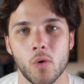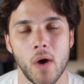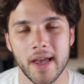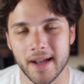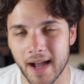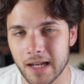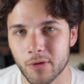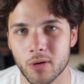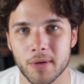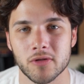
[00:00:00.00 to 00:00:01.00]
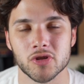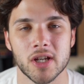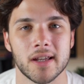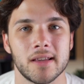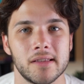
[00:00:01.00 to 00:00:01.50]
So I highly recommend you
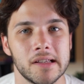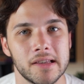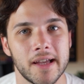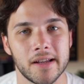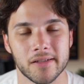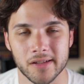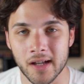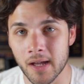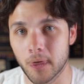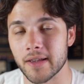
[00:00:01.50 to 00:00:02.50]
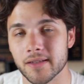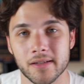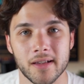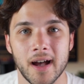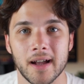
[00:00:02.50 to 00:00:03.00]
checking the latest
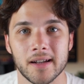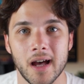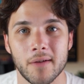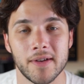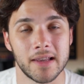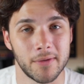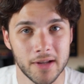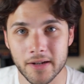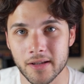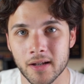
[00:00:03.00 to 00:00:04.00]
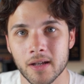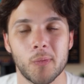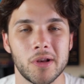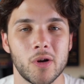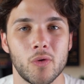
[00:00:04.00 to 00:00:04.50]
prices and availability
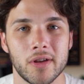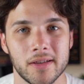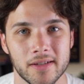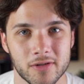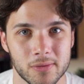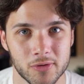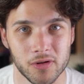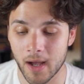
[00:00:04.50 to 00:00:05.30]
down below in the description.